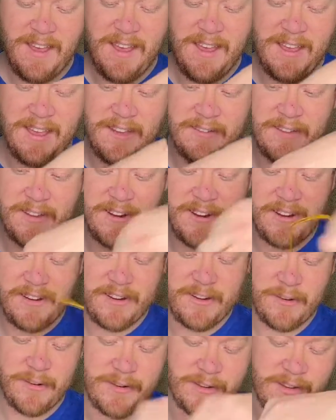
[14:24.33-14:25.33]
If you didn't
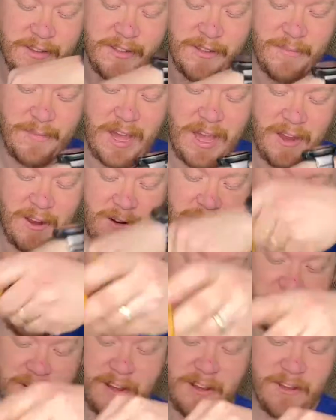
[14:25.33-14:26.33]
notice in the
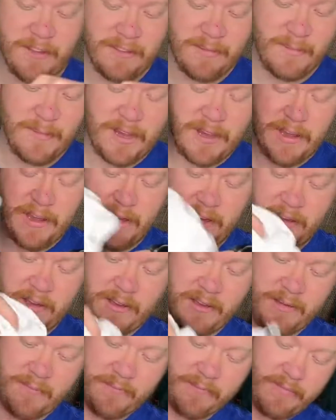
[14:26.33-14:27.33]
background, I got
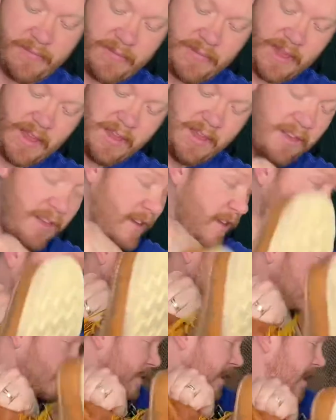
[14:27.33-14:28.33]
my
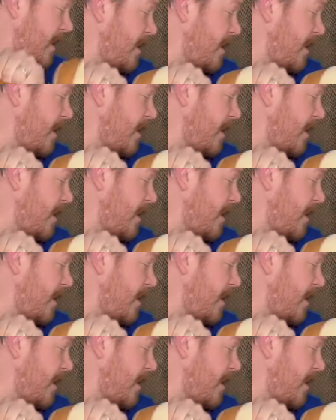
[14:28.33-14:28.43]
Halloween